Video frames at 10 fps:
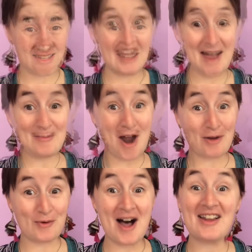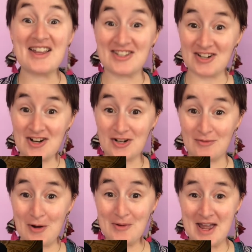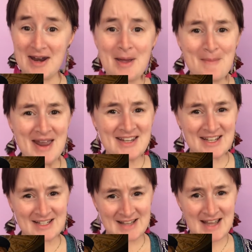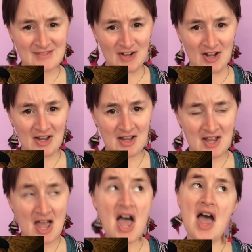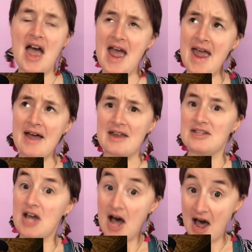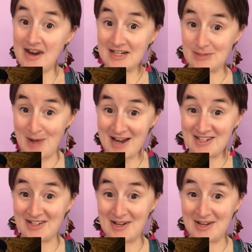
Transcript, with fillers: Sam Rockwell and Saoirse Ronan made a successful and unexpected